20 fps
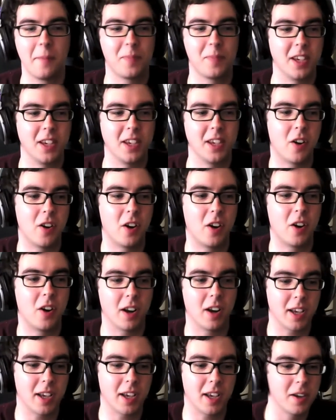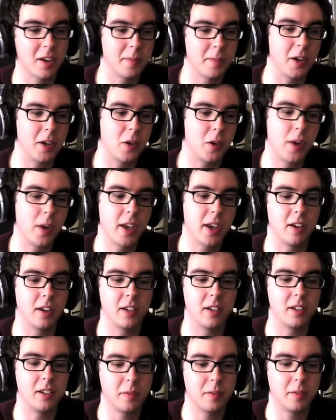you've got to like be quick
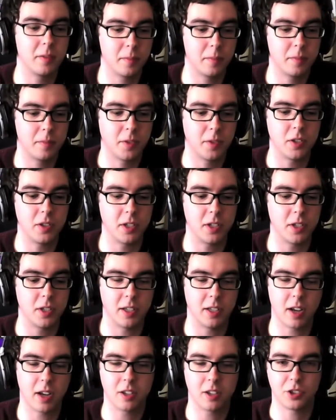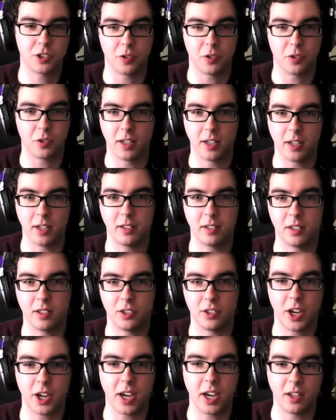at using the touch screen
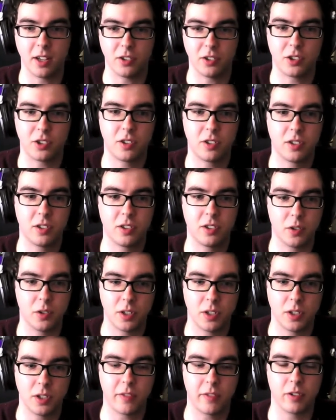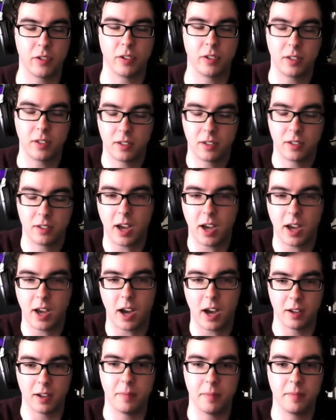to change to a different
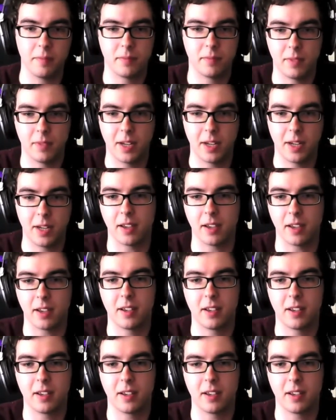color link.